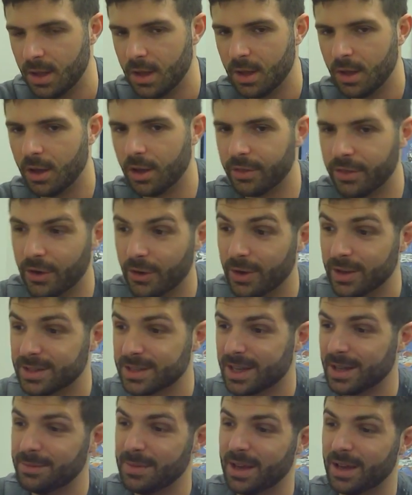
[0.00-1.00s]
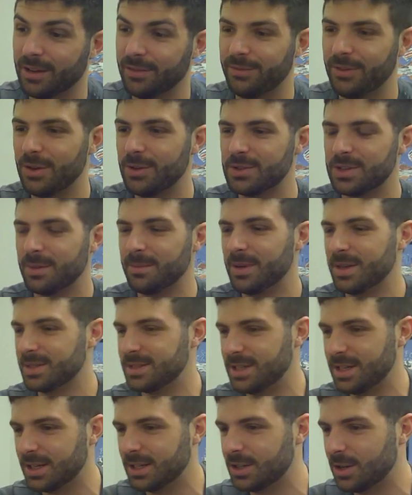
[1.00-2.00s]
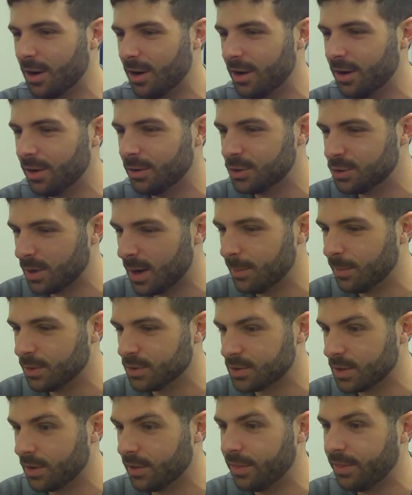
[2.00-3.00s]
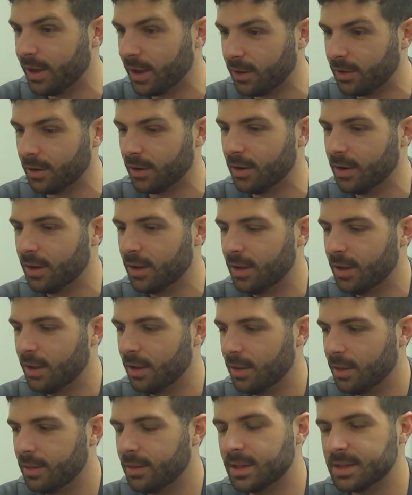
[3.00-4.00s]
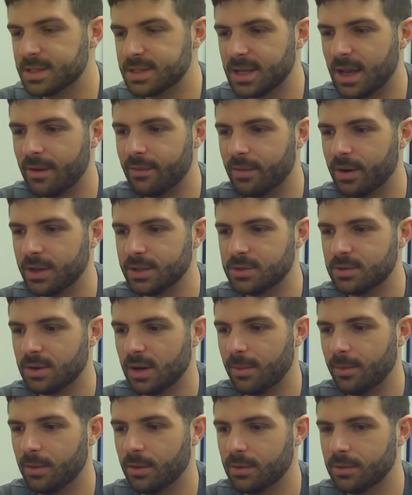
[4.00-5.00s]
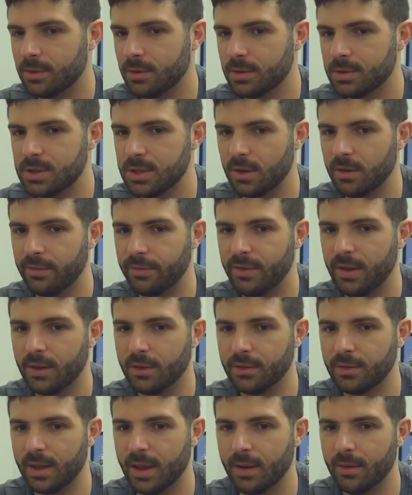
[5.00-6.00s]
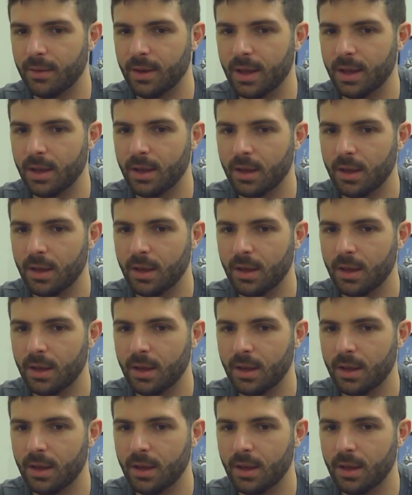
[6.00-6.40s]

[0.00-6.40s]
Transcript: Although it can be confusing, these D'Addario trebles are thicker than Zavres trebles, so it feels that way.